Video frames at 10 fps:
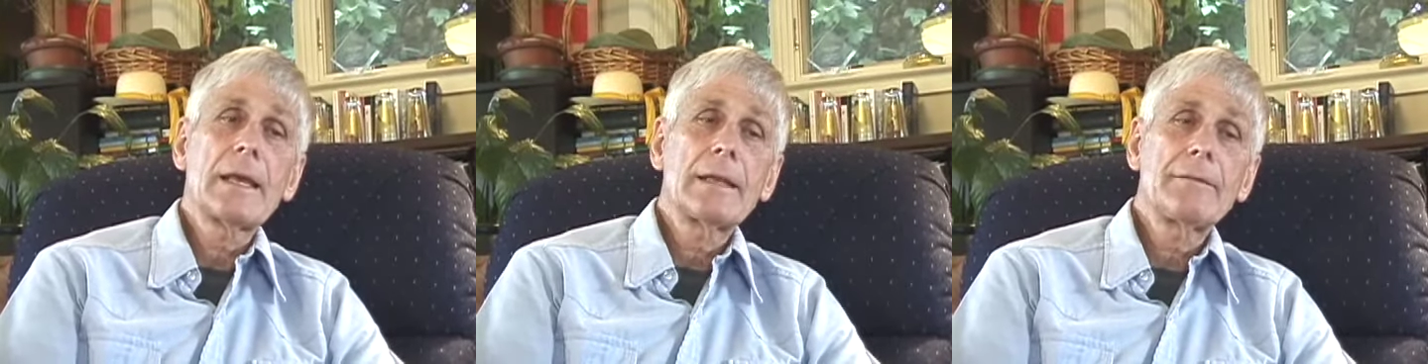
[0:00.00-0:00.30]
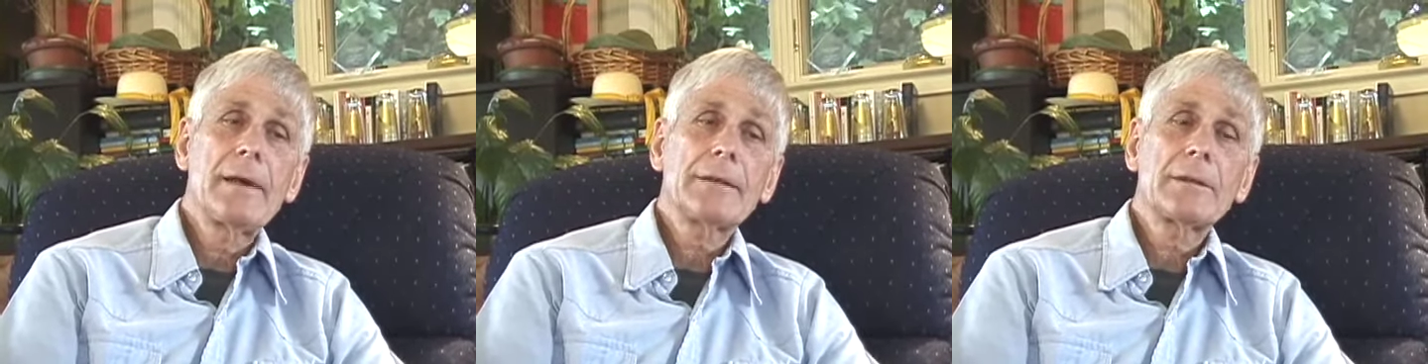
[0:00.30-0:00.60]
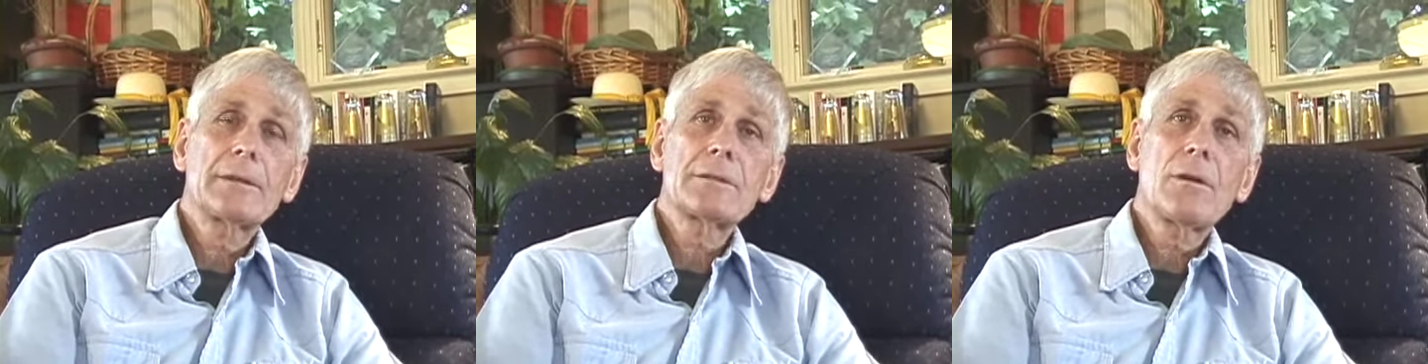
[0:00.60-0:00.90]
and the fact
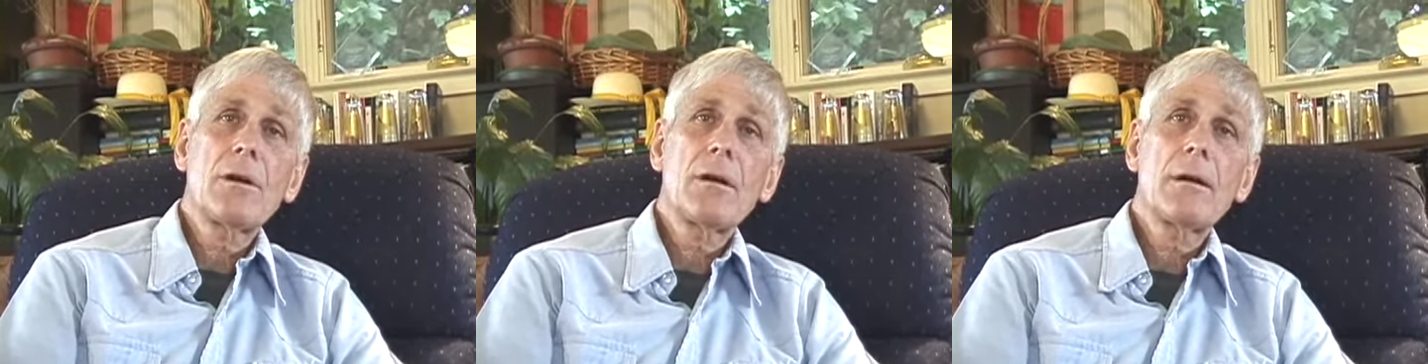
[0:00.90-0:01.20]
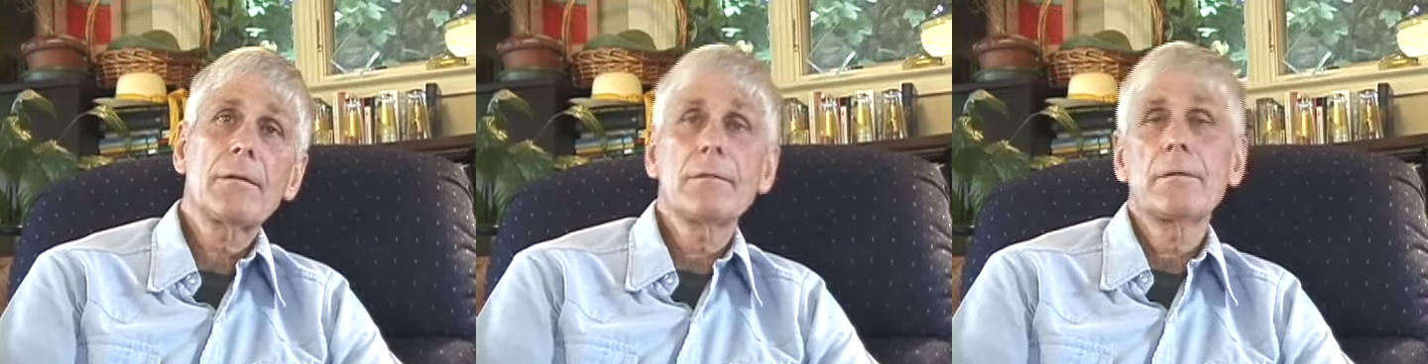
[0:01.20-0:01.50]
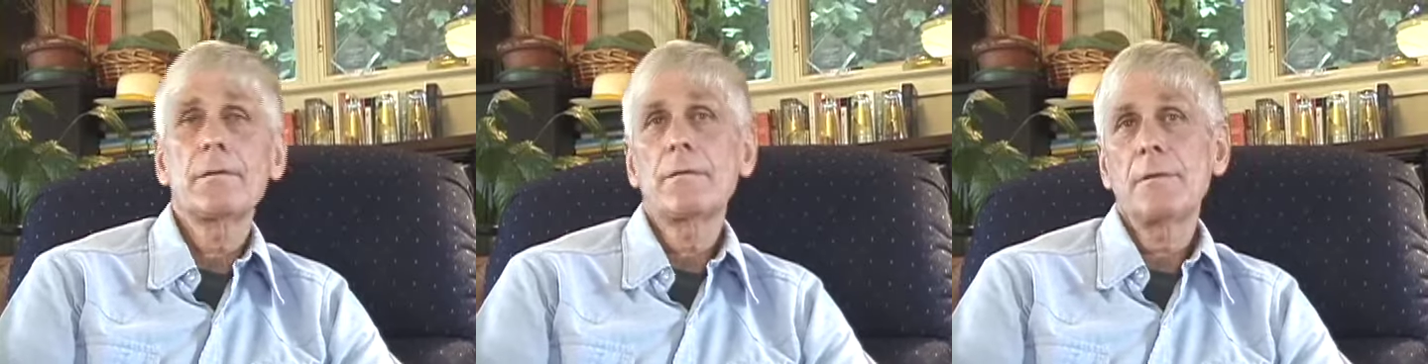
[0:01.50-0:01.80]
that the star
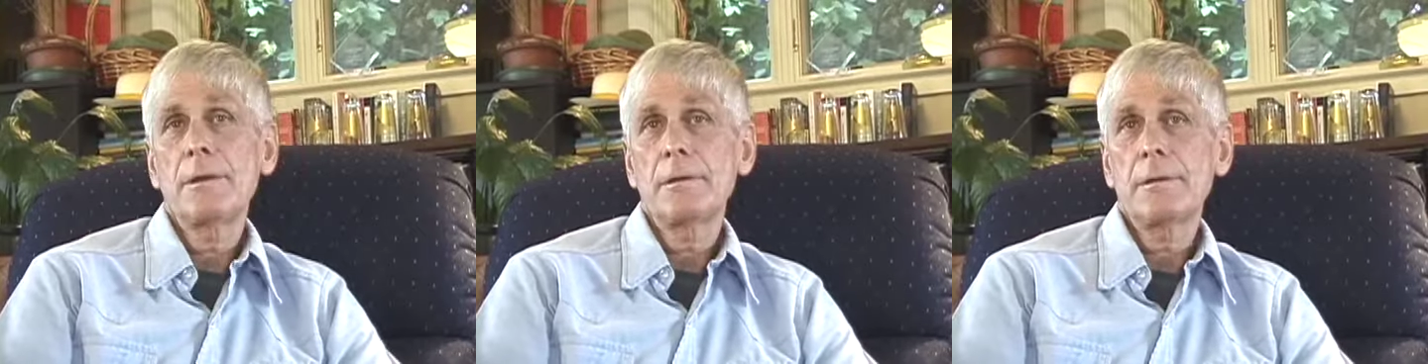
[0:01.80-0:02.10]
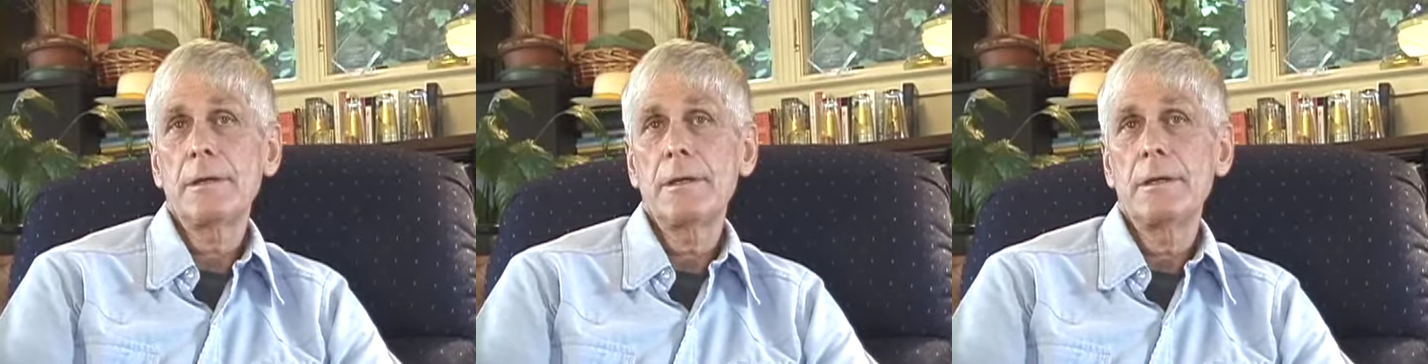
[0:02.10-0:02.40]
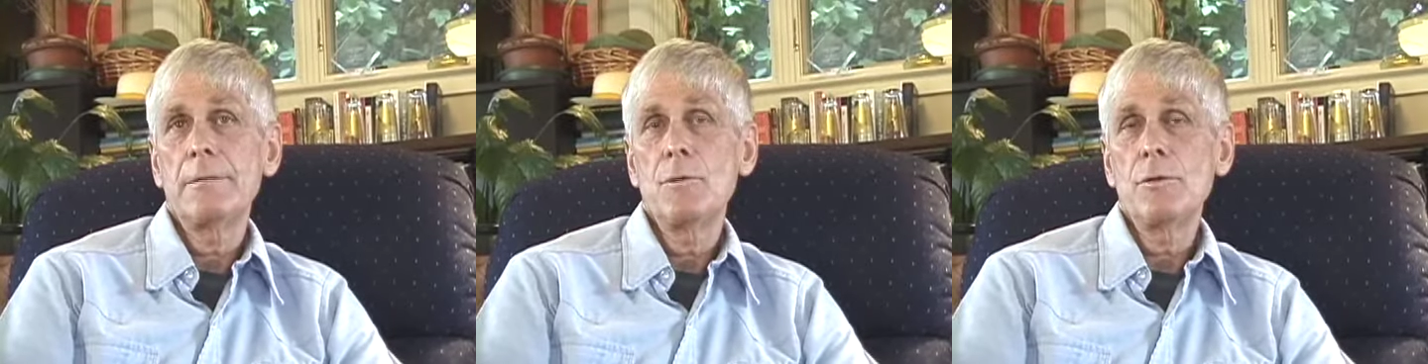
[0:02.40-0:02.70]

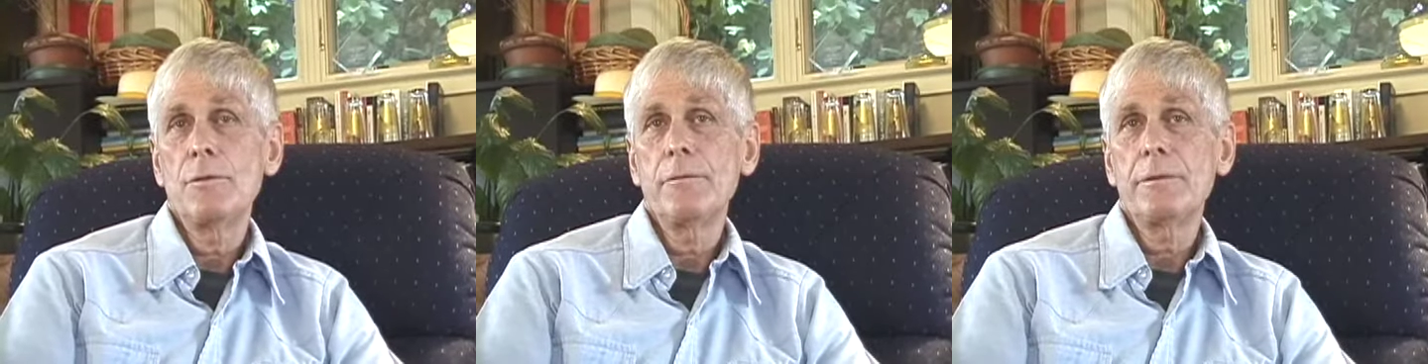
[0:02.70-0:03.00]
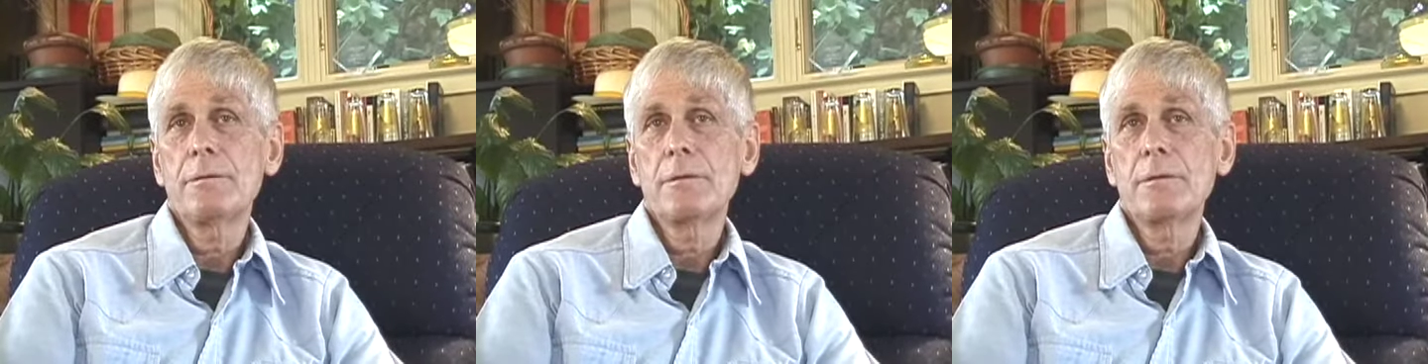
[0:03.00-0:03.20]
literally moved